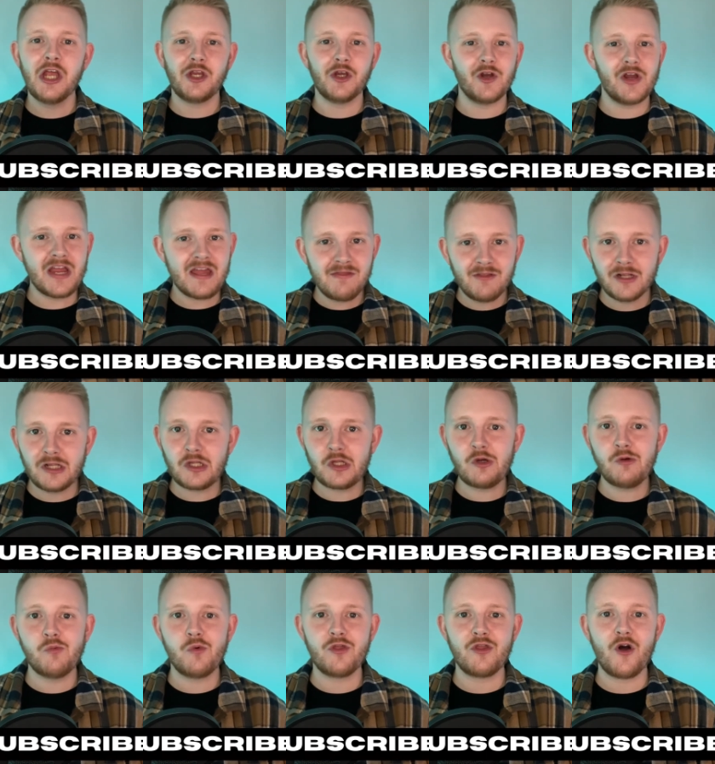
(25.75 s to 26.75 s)
you're in the
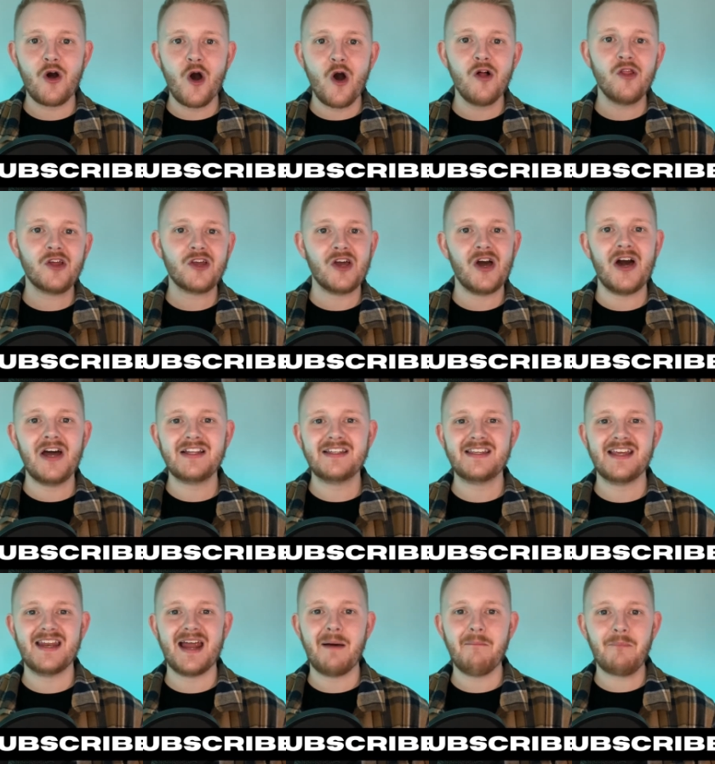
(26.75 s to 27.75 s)
loop with all the
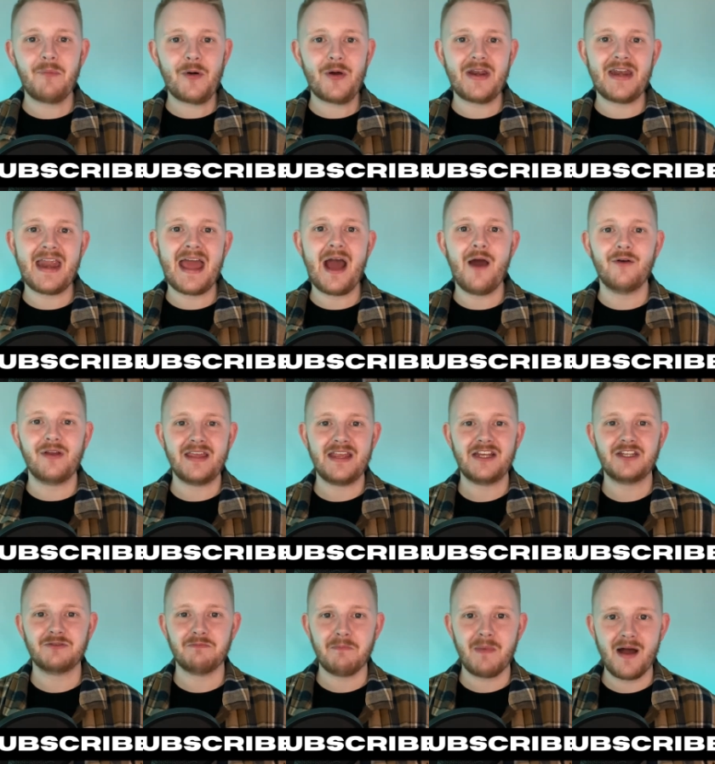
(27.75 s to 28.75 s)
content I'm putting out
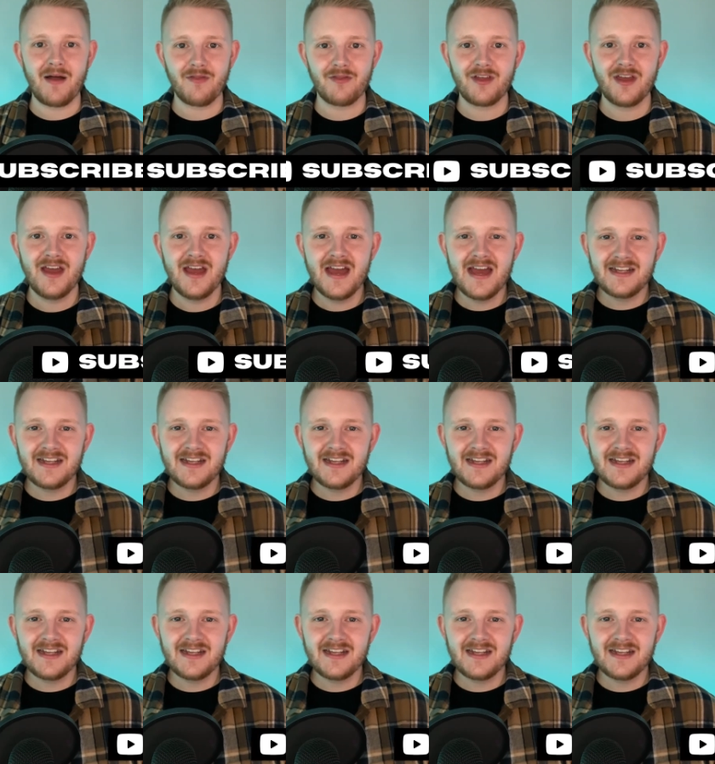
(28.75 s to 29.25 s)
each month.